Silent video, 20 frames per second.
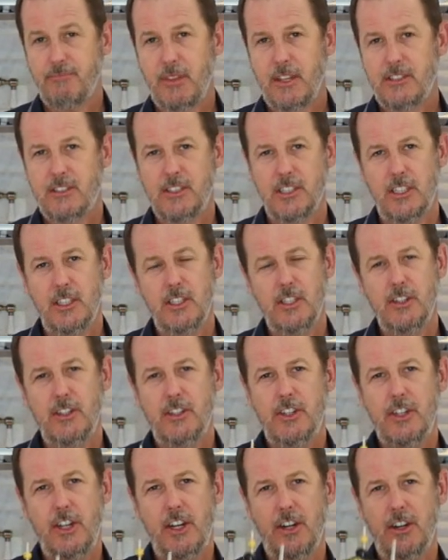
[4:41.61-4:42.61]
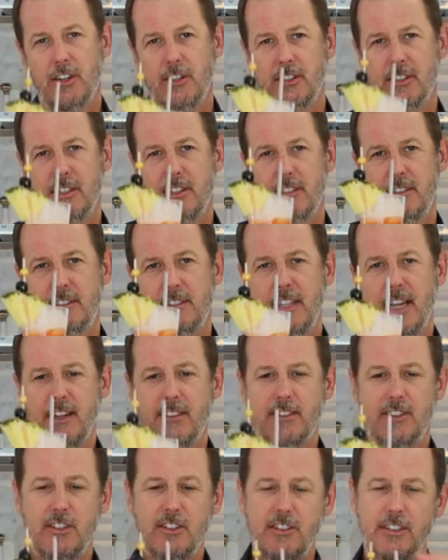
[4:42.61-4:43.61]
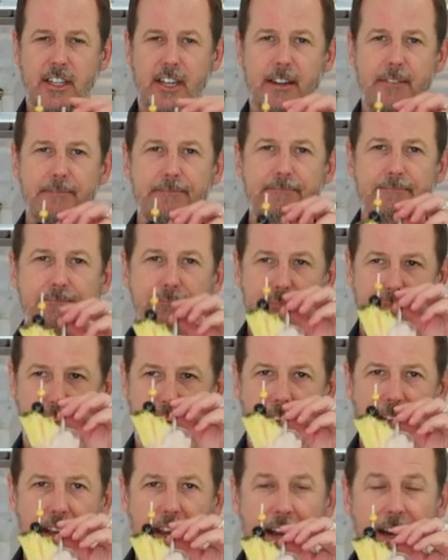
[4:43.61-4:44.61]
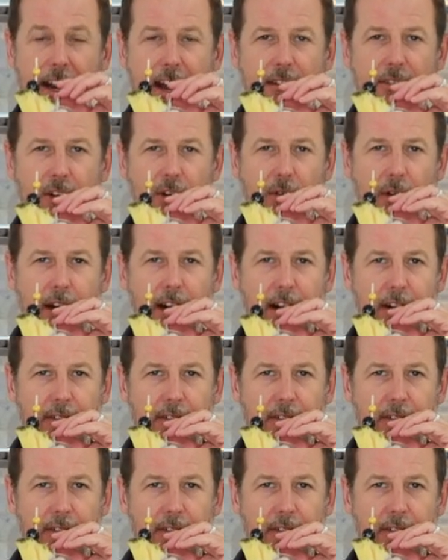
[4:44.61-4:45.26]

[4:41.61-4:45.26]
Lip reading: Salud, cheers, stay thirsty, and have a great